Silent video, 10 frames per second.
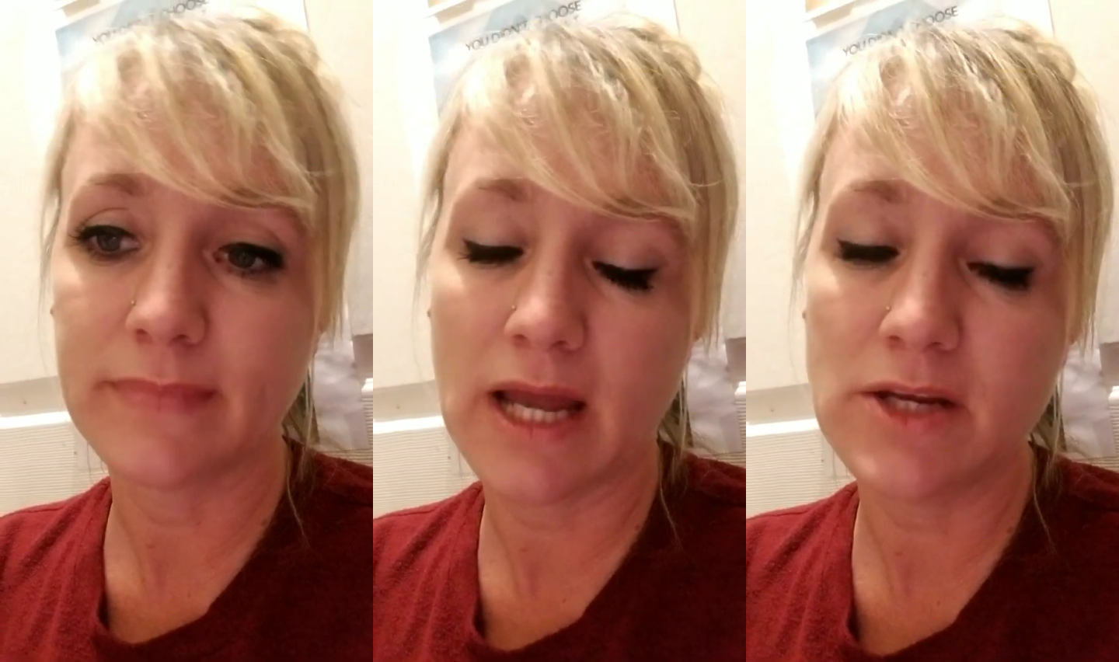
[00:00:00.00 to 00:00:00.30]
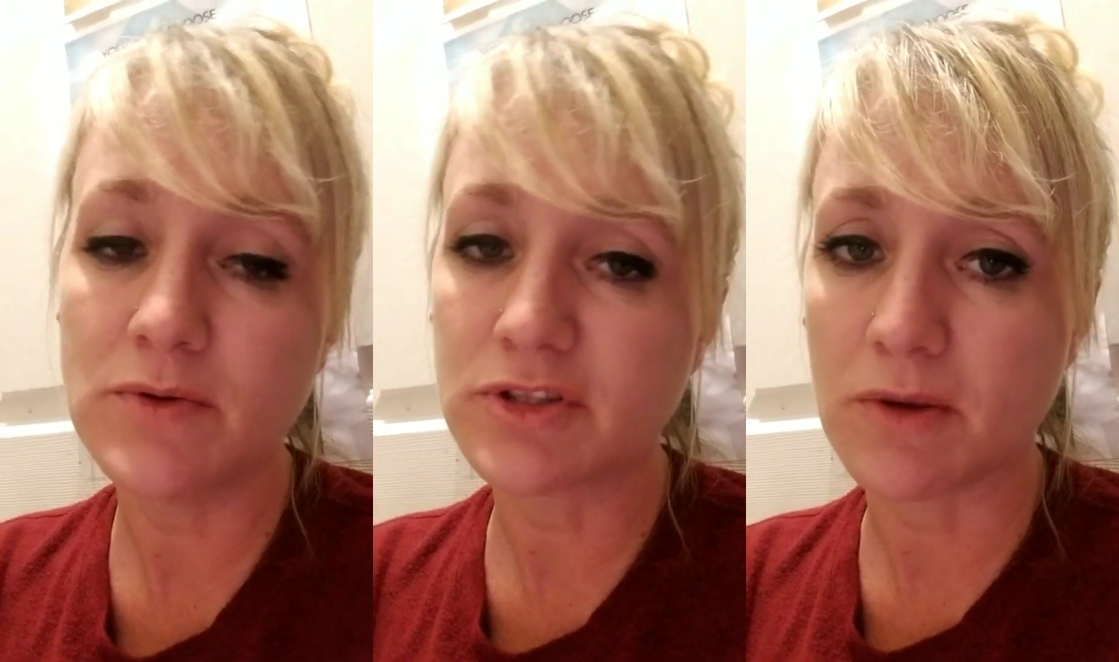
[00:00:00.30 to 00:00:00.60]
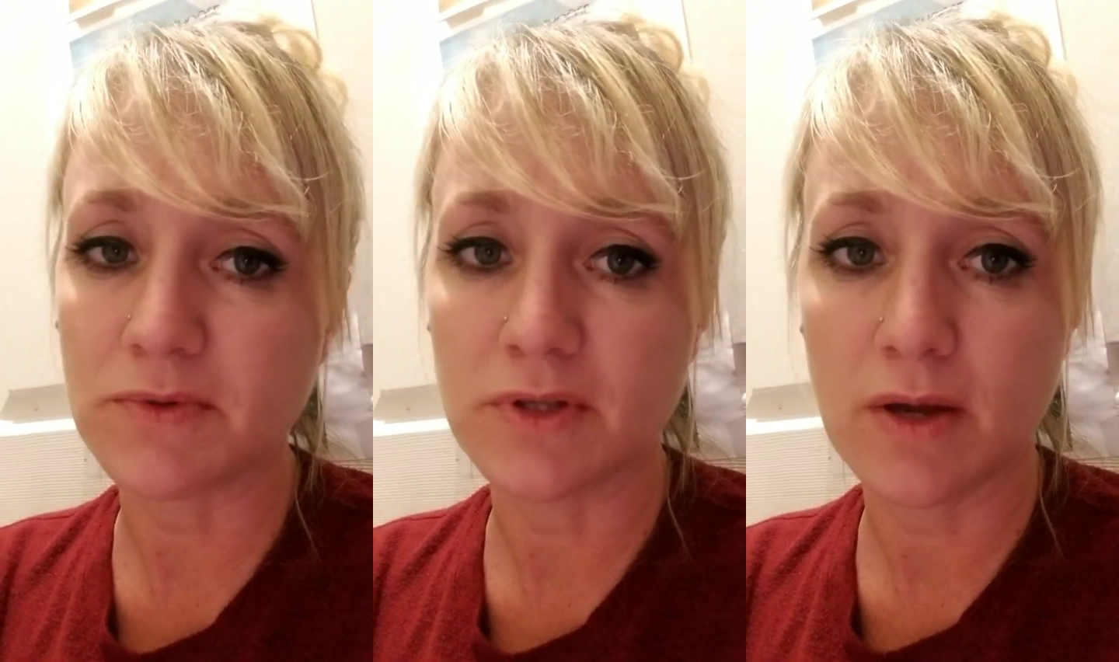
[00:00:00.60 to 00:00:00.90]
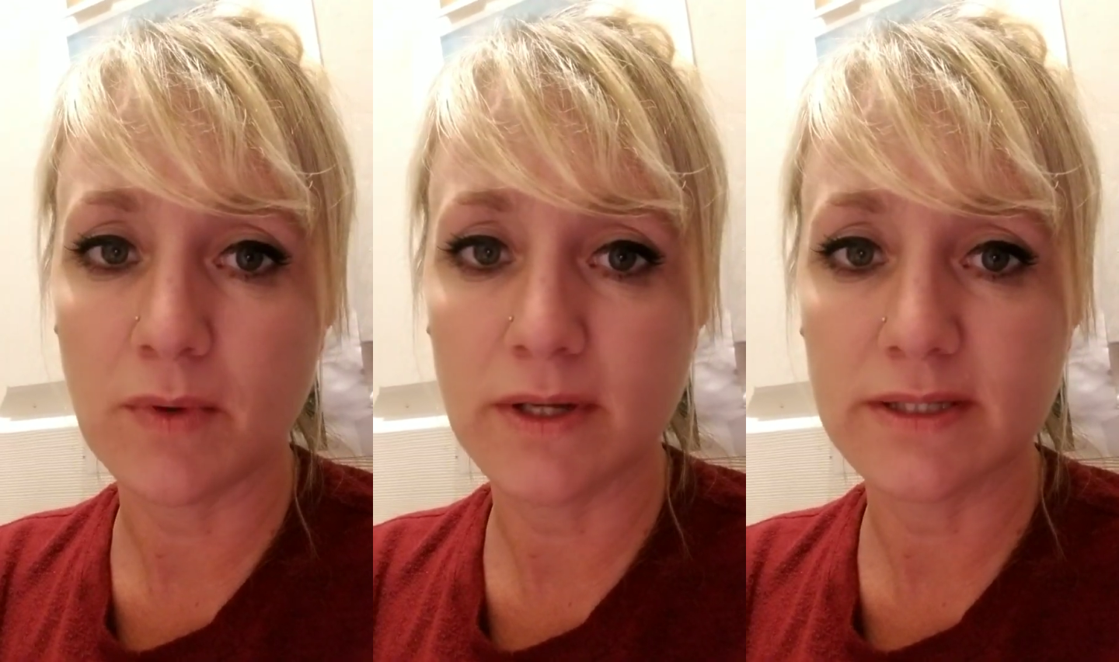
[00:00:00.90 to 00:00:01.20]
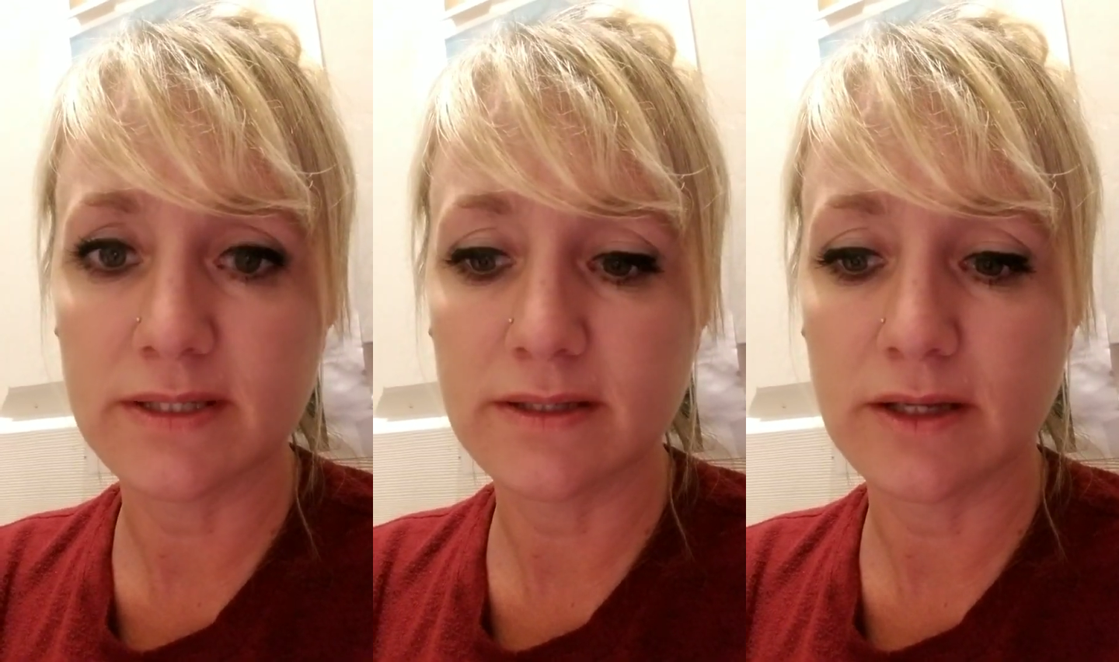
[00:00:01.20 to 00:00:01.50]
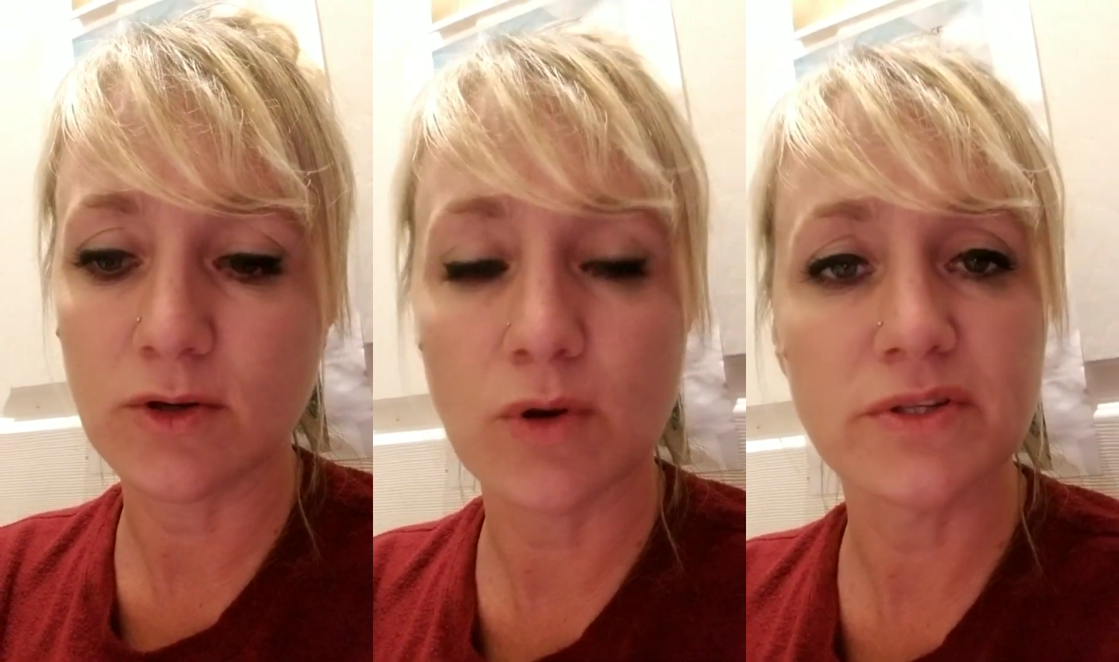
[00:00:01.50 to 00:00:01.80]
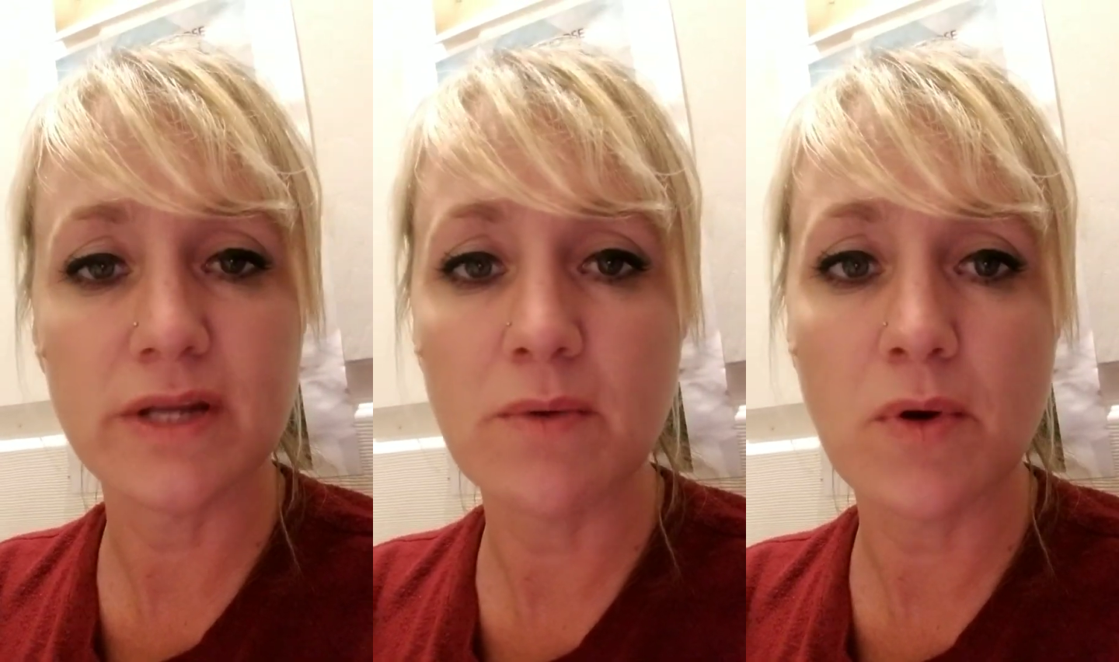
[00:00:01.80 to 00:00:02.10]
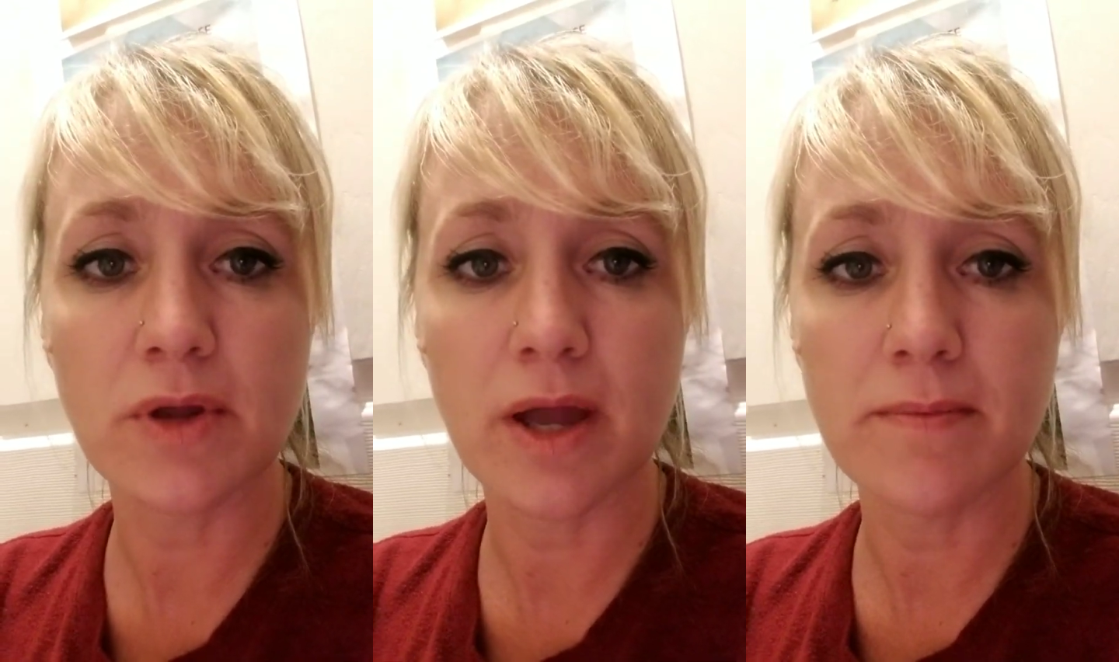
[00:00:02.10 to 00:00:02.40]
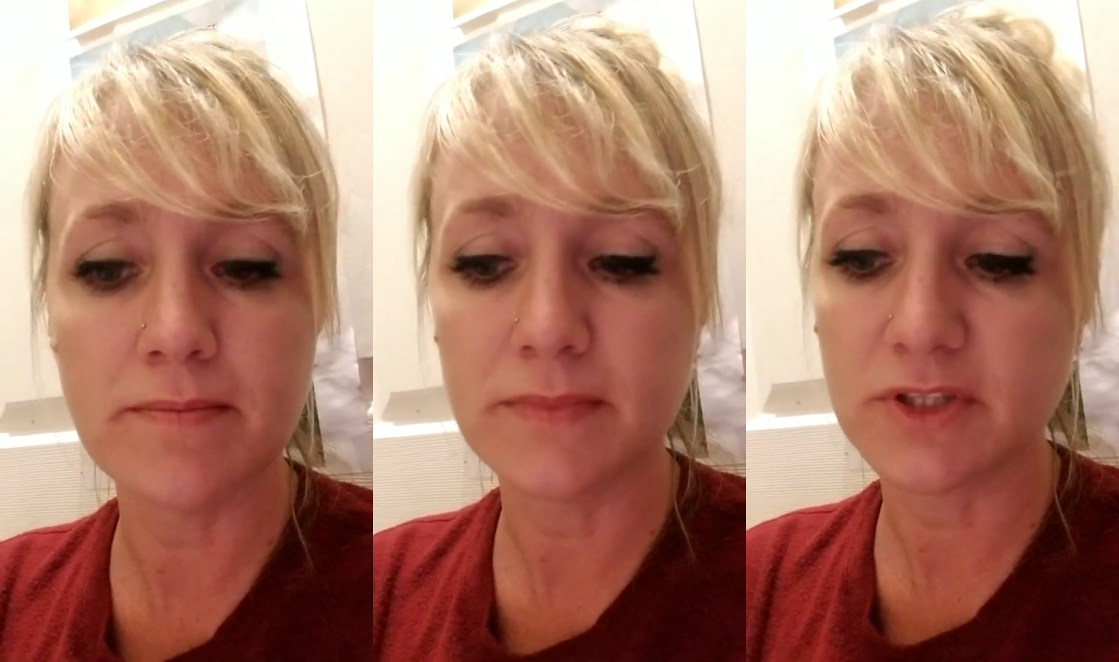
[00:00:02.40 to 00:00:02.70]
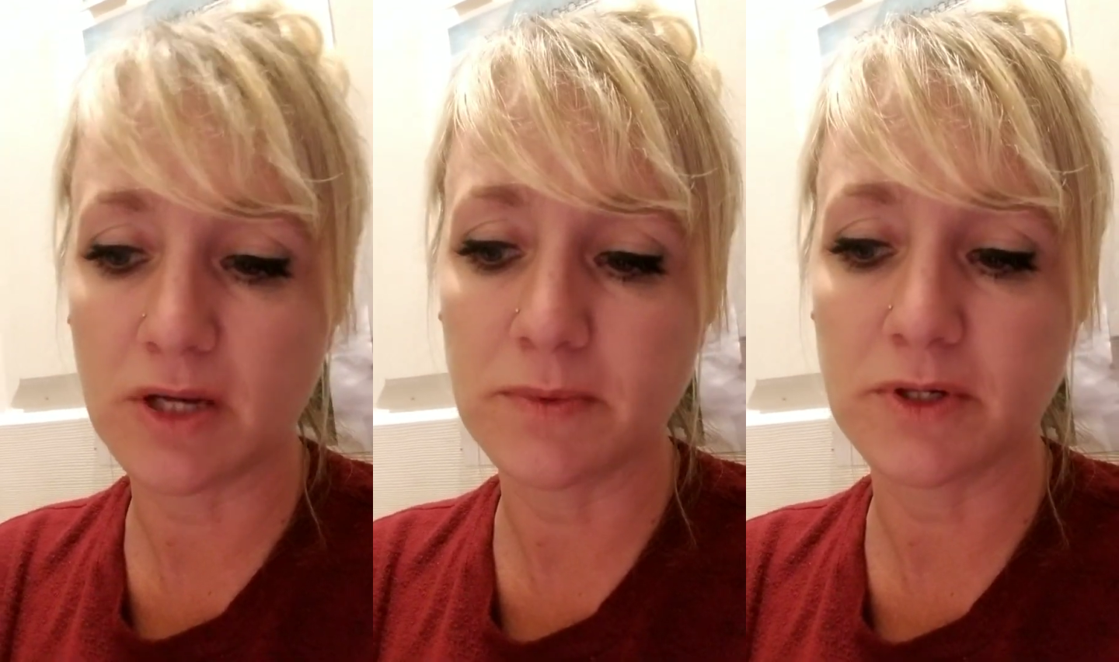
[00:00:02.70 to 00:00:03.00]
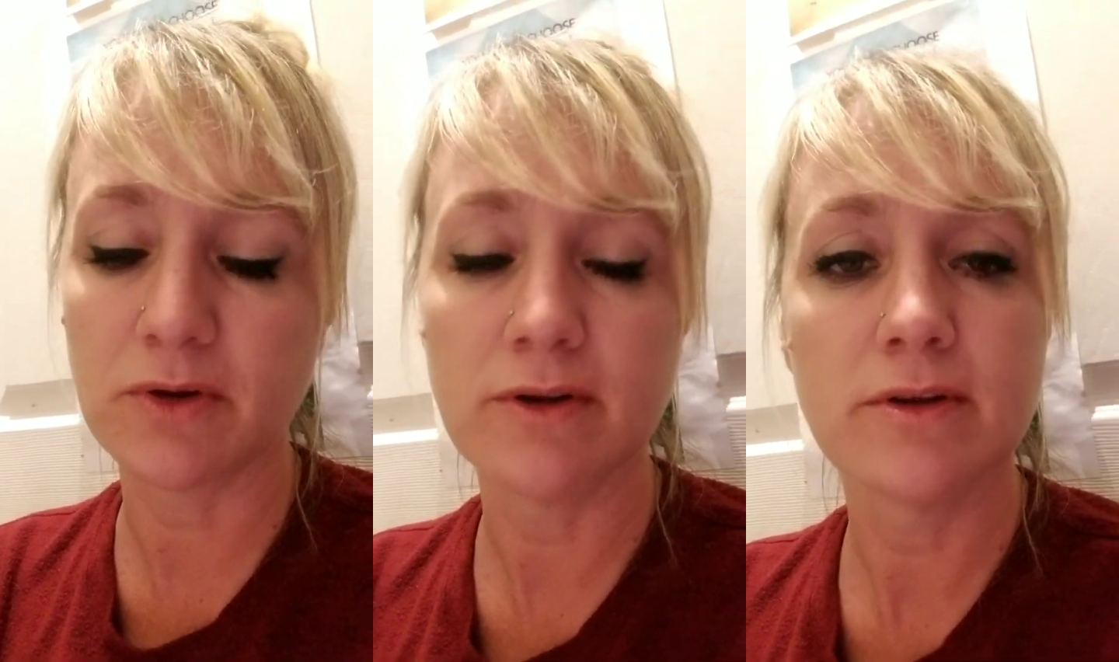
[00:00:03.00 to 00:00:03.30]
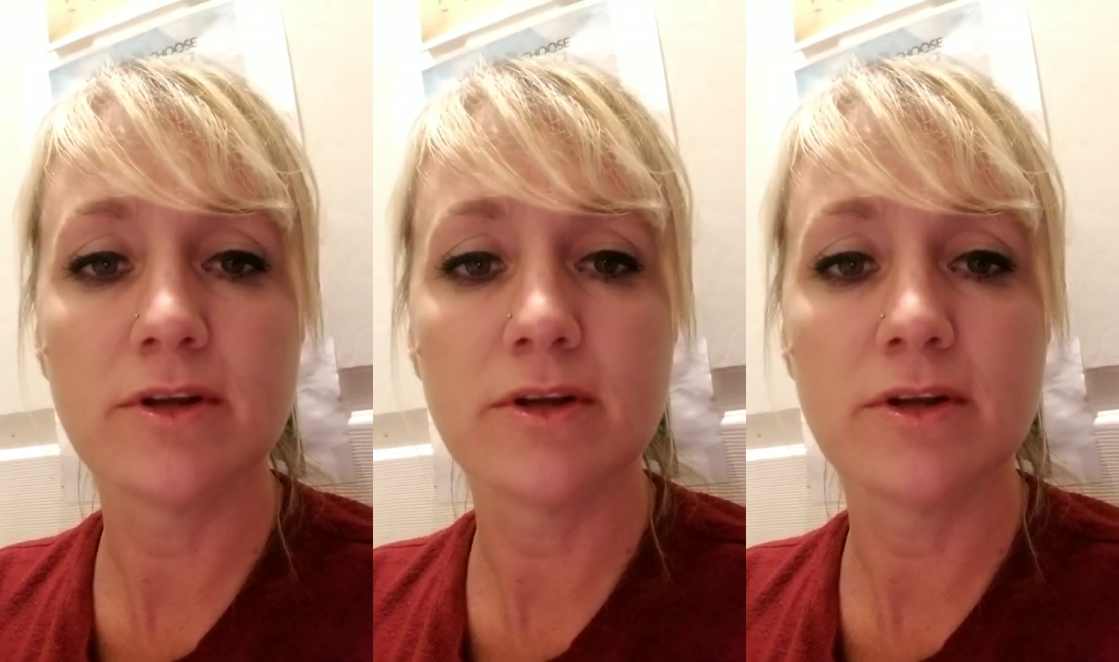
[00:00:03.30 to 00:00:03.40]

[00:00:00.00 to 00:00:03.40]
I knew a scripture that was. Of course, when I woke up, scripture,